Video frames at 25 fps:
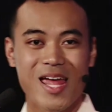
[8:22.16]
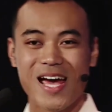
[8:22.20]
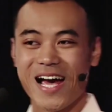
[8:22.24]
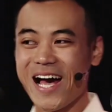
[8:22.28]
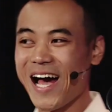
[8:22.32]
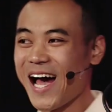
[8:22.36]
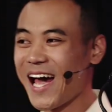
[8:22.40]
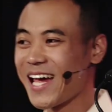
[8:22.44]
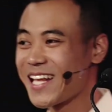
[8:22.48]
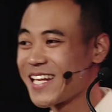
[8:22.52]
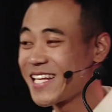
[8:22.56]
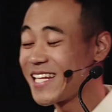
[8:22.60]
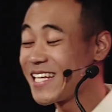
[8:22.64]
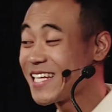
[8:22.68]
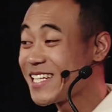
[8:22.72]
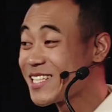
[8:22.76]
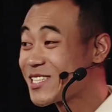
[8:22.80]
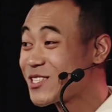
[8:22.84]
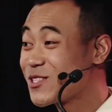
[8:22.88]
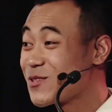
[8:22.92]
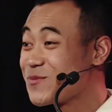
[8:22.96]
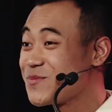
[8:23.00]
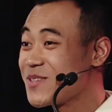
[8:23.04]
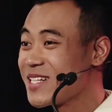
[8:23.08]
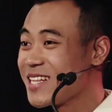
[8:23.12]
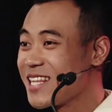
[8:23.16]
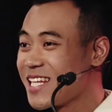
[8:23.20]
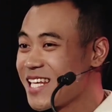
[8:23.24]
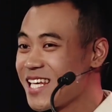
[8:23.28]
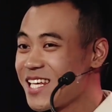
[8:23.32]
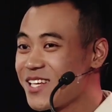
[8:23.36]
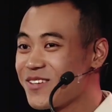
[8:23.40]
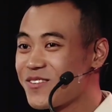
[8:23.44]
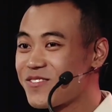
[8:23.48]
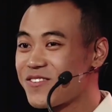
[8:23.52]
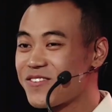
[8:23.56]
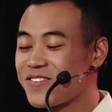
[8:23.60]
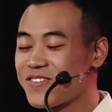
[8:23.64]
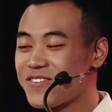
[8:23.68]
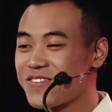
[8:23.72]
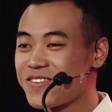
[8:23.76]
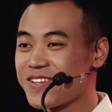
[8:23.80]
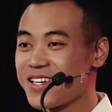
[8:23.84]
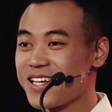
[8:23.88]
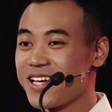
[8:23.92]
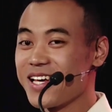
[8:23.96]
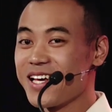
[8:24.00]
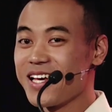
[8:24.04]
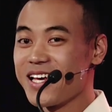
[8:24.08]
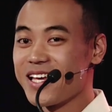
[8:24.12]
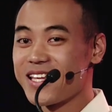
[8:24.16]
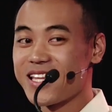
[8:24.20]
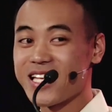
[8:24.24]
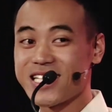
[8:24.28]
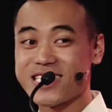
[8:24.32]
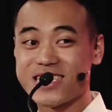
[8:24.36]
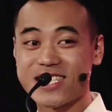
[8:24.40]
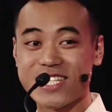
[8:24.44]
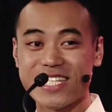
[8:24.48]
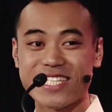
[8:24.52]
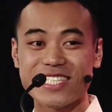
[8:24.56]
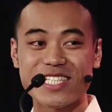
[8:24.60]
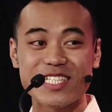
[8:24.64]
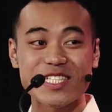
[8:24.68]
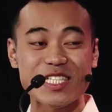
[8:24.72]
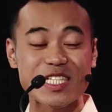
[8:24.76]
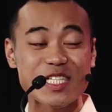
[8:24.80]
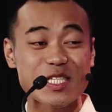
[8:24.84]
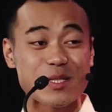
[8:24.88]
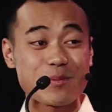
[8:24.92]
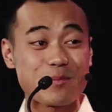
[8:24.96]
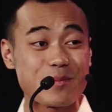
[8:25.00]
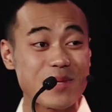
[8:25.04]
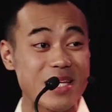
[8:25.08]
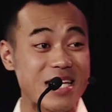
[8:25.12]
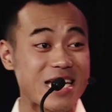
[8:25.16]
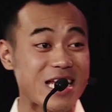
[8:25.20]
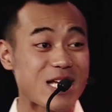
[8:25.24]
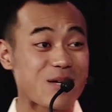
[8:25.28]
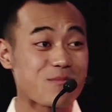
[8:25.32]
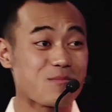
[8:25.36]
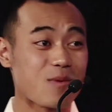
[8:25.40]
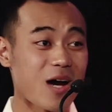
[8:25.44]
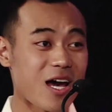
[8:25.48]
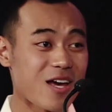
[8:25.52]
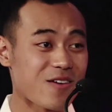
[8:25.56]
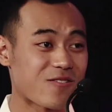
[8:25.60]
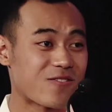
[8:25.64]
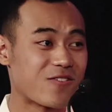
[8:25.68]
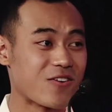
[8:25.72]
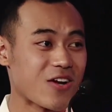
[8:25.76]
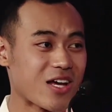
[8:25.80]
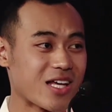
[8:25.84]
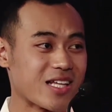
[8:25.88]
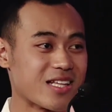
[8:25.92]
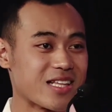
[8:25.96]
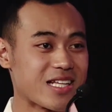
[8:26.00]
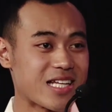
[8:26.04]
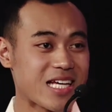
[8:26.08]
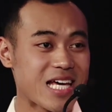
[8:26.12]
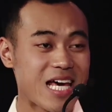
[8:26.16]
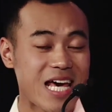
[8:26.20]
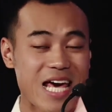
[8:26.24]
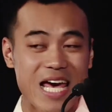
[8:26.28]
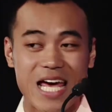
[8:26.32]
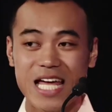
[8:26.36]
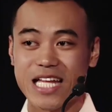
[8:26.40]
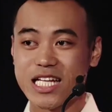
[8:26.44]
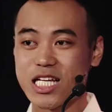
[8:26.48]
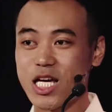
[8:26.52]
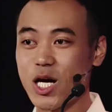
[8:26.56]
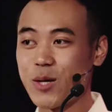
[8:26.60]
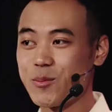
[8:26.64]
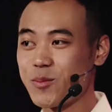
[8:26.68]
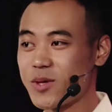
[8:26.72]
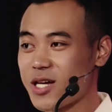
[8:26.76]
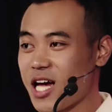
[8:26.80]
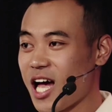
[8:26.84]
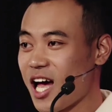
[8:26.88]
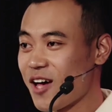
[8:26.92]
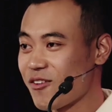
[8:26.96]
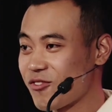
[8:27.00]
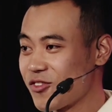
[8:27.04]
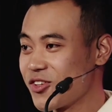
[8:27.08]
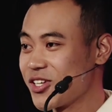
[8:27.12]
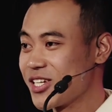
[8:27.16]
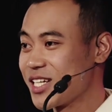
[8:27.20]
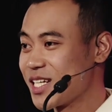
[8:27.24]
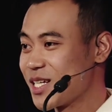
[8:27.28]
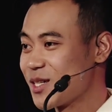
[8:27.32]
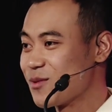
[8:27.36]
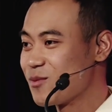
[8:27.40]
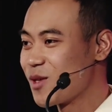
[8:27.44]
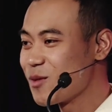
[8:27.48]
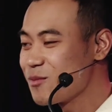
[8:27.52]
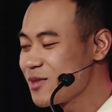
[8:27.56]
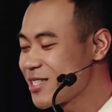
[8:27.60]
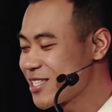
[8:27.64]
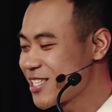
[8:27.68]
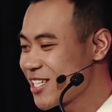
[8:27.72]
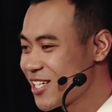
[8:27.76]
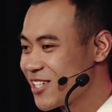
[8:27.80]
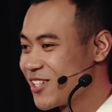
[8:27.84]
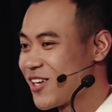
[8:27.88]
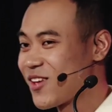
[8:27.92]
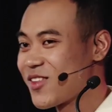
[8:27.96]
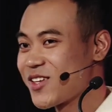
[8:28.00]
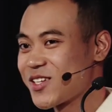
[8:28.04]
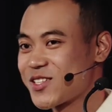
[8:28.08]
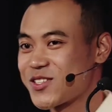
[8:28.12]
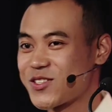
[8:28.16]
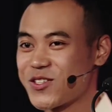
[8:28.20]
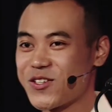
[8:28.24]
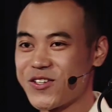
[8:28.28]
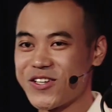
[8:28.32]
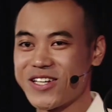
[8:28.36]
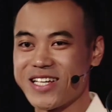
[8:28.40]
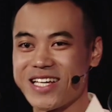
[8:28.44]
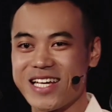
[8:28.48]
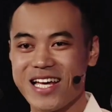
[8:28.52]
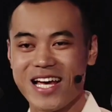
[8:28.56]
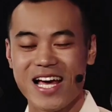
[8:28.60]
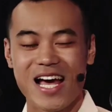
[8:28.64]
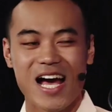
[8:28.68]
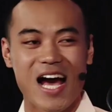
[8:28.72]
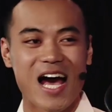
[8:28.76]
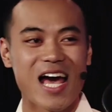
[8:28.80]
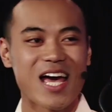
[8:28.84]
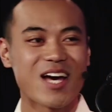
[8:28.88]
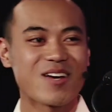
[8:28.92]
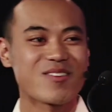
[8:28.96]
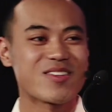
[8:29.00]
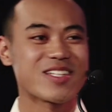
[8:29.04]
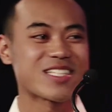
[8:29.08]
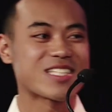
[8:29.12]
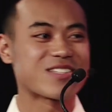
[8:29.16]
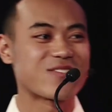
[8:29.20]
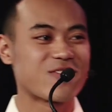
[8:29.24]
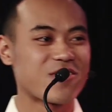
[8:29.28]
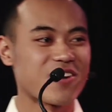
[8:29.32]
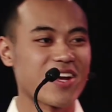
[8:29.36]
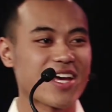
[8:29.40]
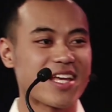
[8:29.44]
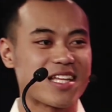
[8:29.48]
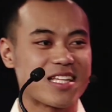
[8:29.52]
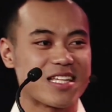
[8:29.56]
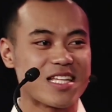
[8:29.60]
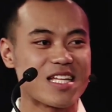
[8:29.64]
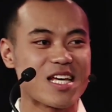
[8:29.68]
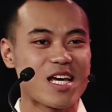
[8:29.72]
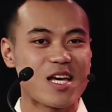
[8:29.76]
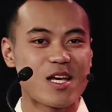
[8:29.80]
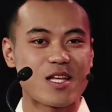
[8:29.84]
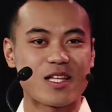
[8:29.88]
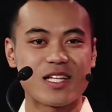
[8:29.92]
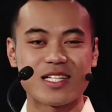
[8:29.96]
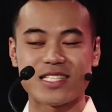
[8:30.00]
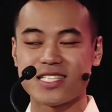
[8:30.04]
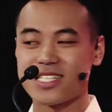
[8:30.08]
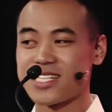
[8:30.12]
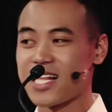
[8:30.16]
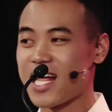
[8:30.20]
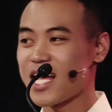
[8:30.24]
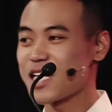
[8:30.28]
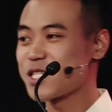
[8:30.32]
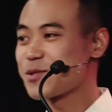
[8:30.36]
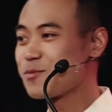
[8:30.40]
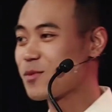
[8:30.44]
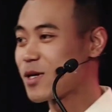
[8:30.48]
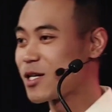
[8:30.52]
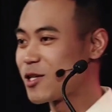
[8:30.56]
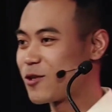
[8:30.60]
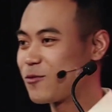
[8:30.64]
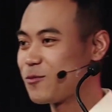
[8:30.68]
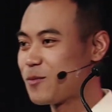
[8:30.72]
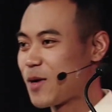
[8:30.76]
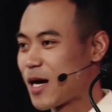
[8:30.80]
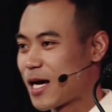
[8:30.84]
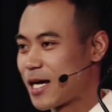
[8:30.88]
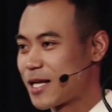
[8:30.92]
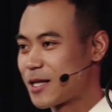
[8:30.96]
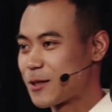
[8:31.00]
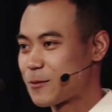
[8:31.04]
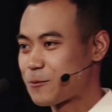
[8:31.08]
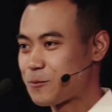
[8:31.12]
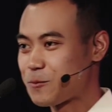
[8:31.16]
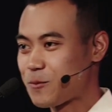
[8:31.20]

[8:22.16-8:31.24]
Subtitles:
I need to believe that Jesus is meeting my friend and coming after him. Let me share another story. I have this friend, this classmate of mine.